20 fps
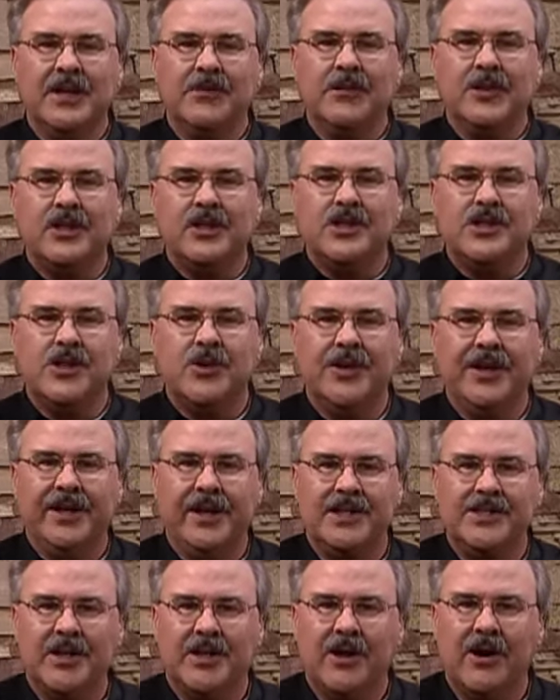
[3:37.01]
If you're just
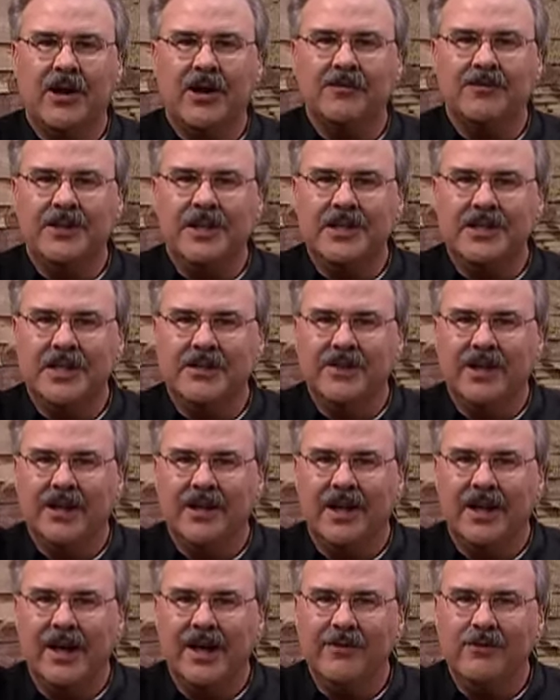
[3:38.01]
joining us on RFD-TV
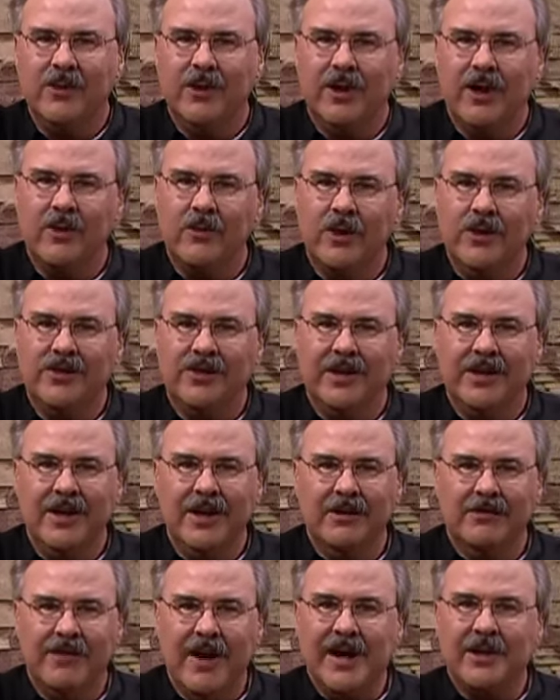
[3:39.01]
Live, we are with the
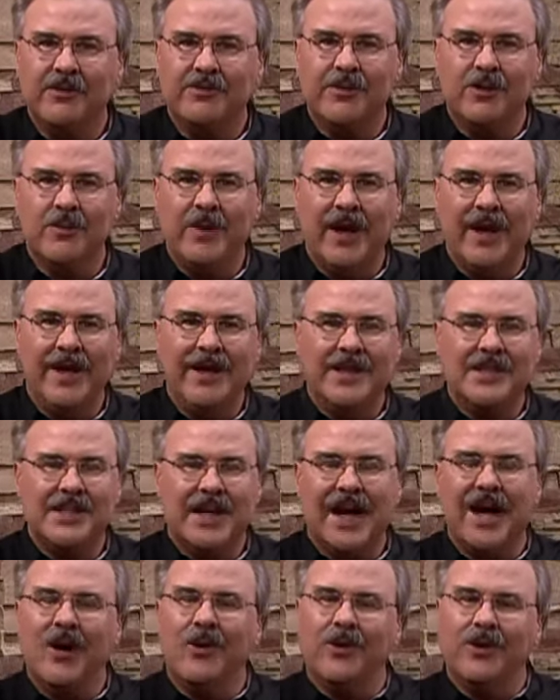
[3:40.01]
Vita Ferm Angus
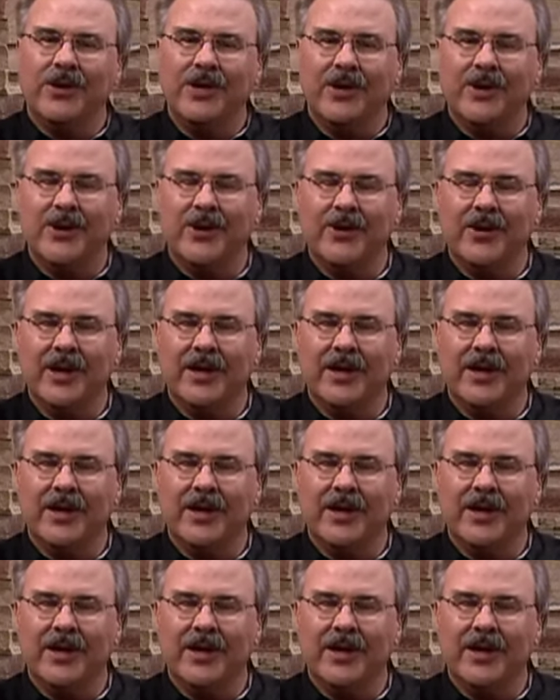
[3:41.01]
Hour here,